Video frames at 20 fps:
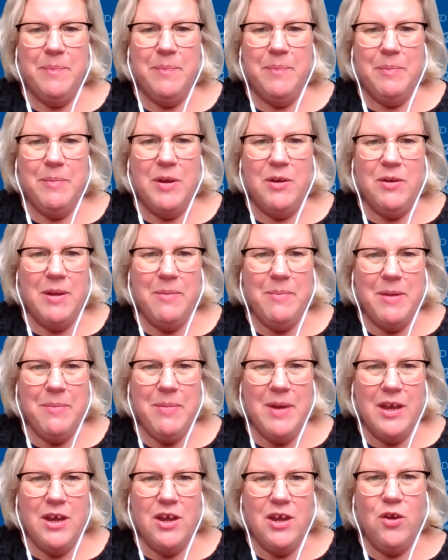Miriam, maybe
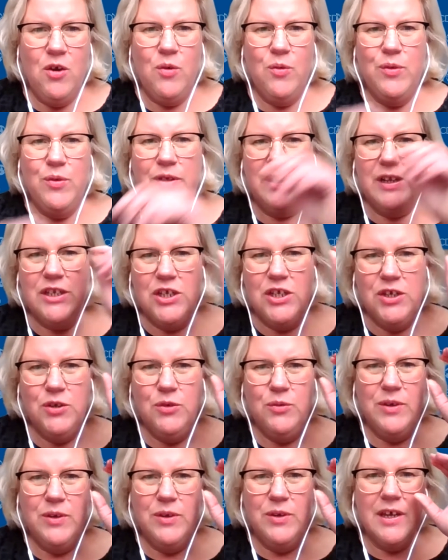I can go to you
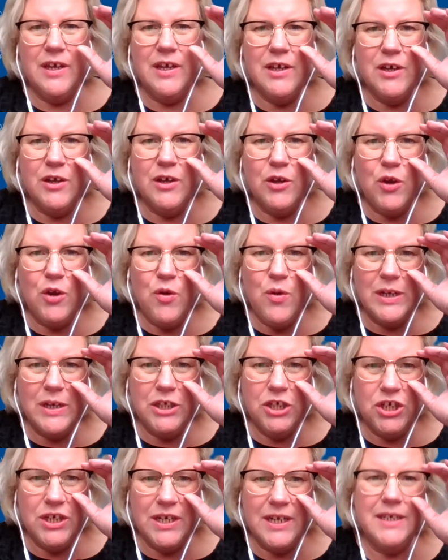with a
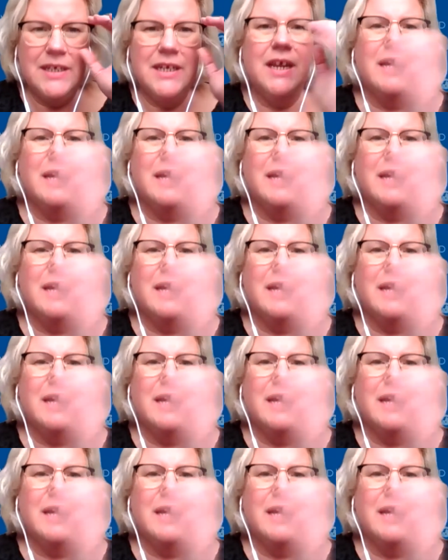question,